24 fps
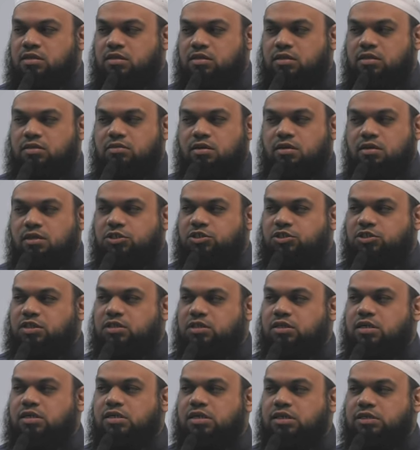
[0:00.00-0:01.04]
the knowledge
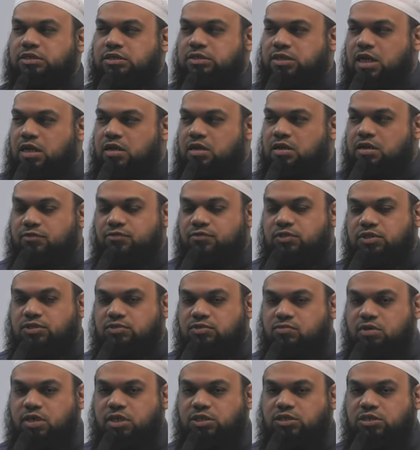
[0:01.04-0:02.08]
and the understanding of
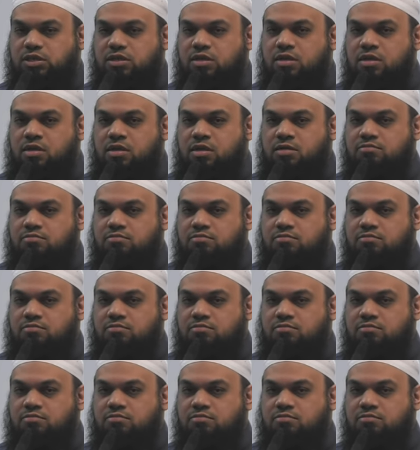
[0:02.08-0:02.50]
this religion.